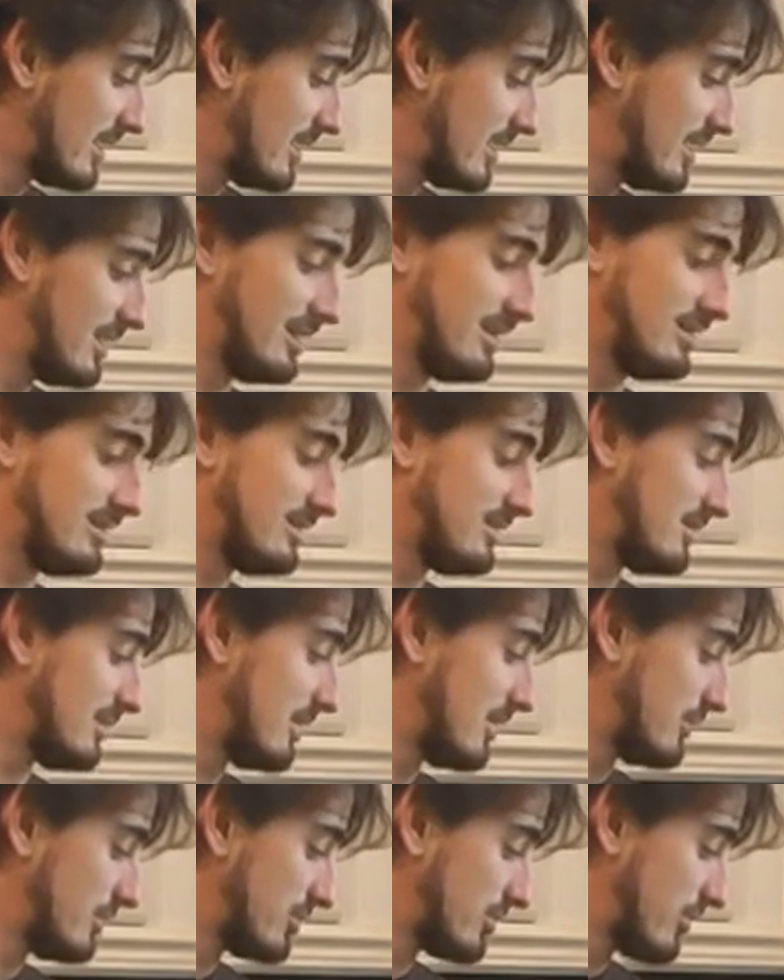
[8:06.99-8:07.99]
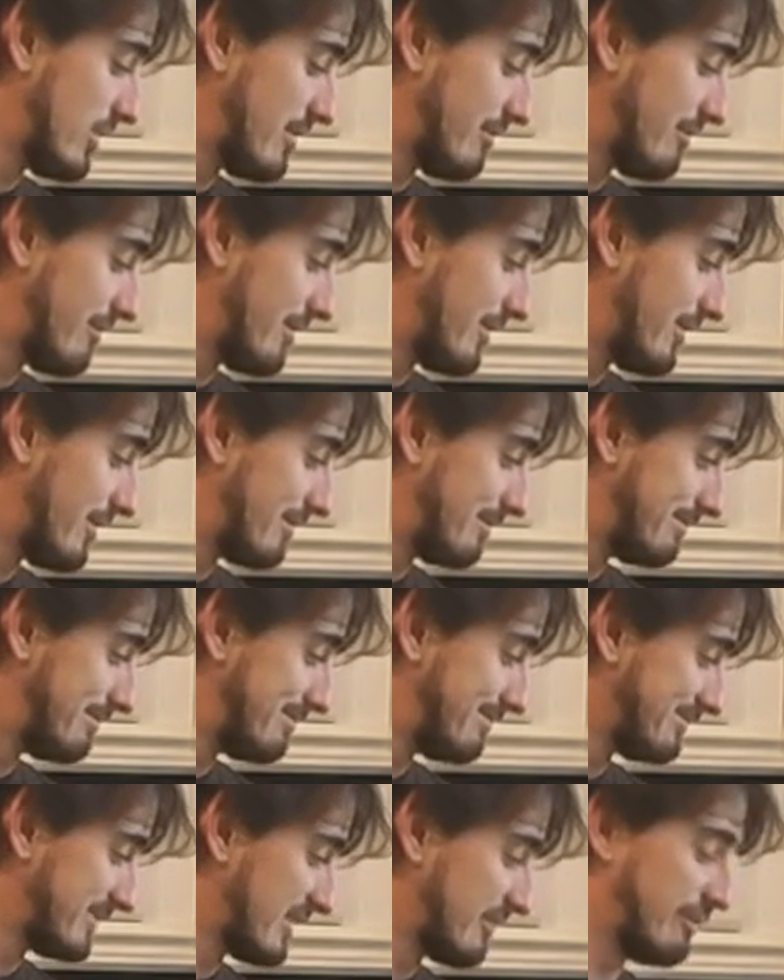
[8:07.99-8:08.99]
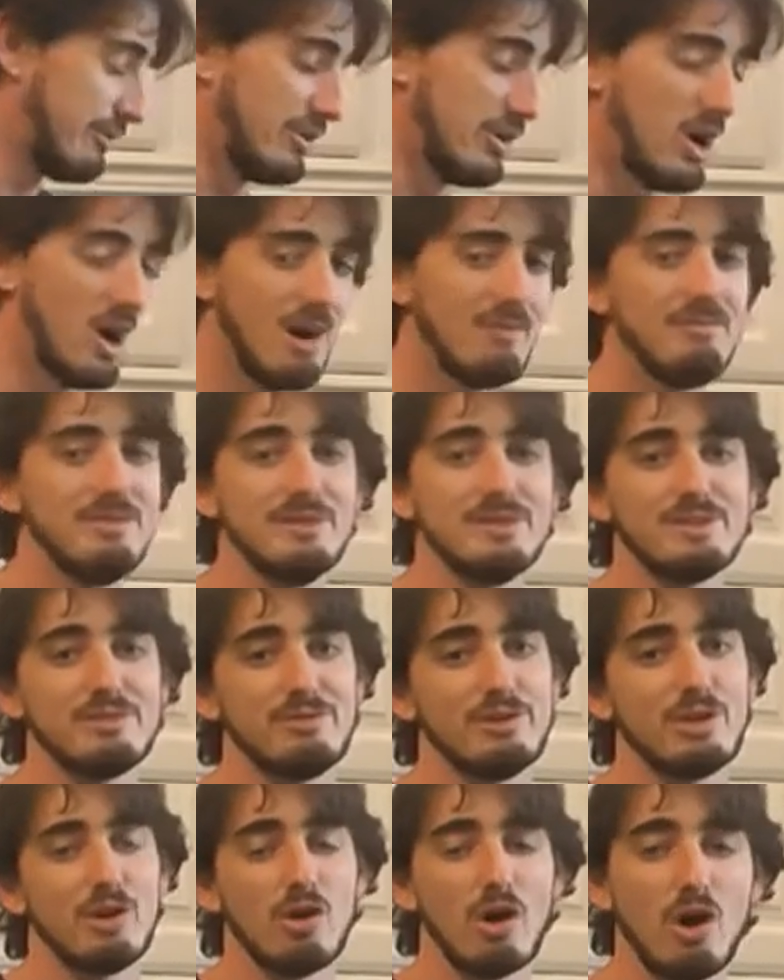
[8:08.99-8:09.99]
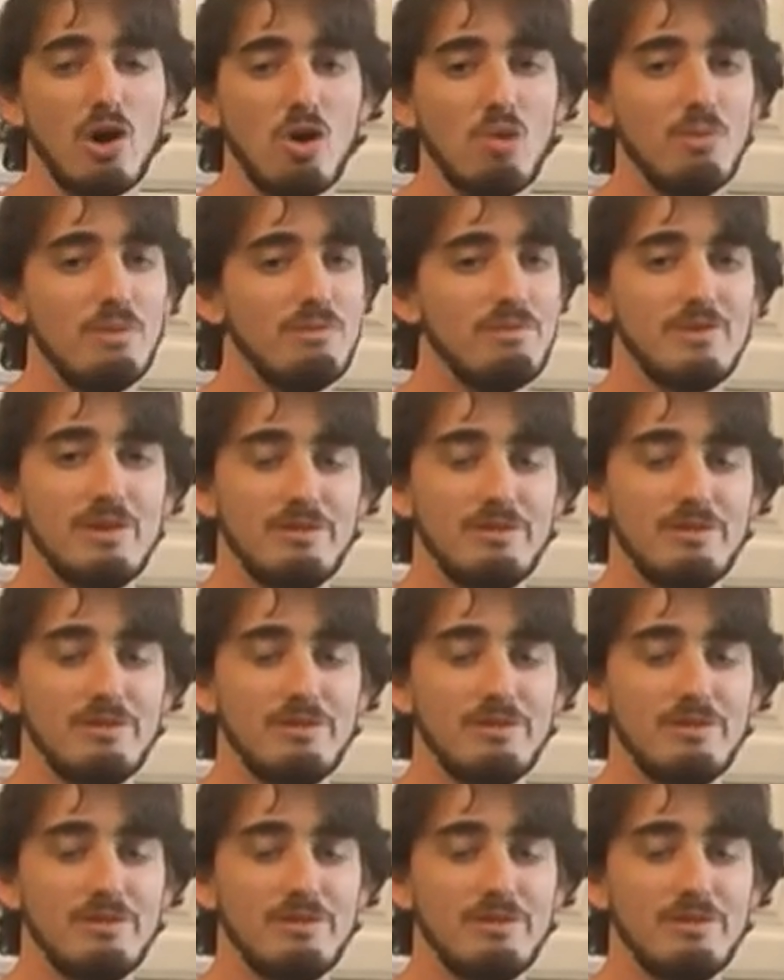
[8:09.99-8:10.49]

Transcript: it's great for an office, for your home.